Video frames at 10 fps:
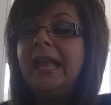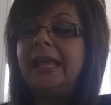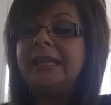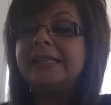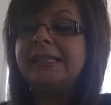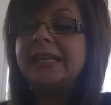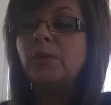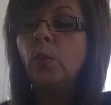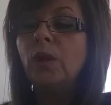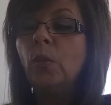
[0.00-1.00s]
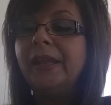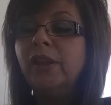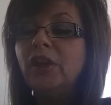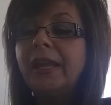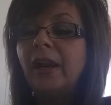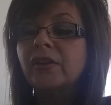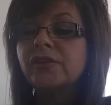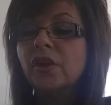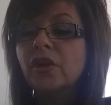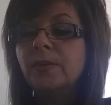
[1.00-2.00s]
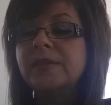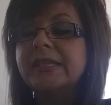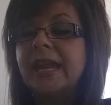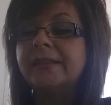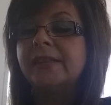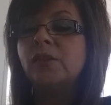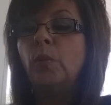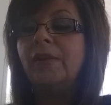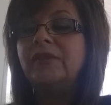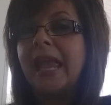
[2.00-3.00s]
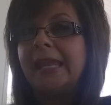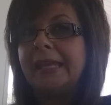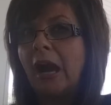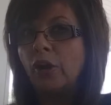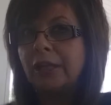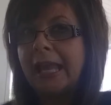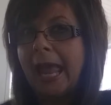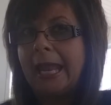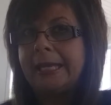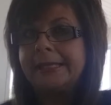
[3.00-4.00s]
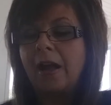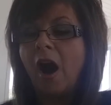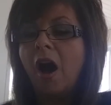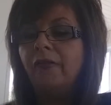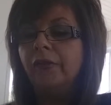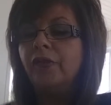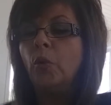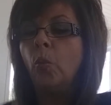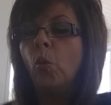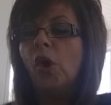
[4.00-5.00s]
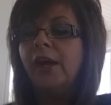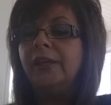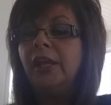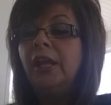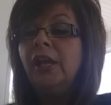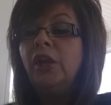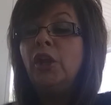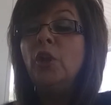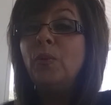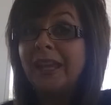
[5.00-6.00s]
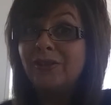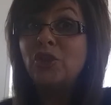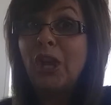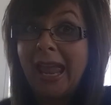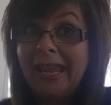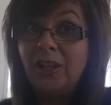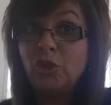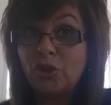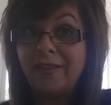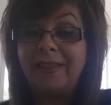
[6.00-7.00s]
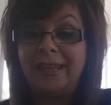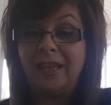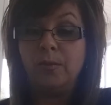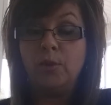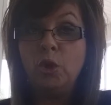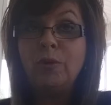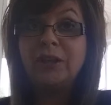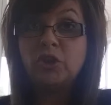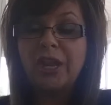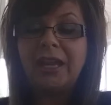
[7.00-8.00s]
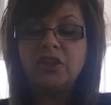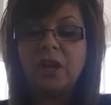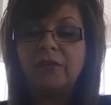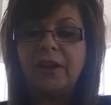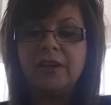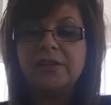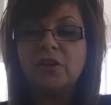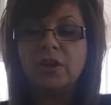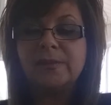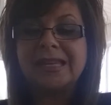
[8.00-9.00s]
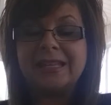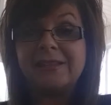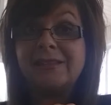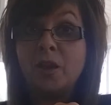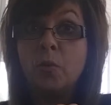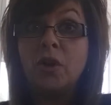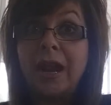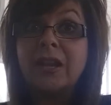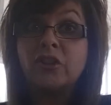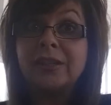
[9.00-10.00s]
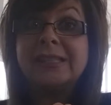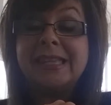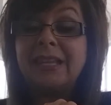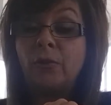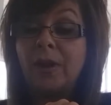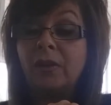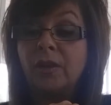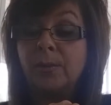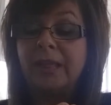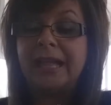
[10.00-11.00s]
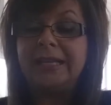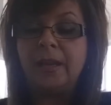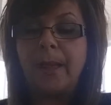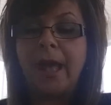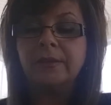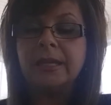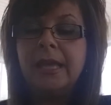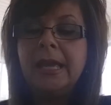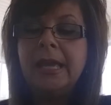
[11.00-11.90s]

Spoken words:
And it says, when we look at our circumstances, we've taken our gaze off of the one who can change them, who can change our very circumstances that we're actually sitting around complaining about.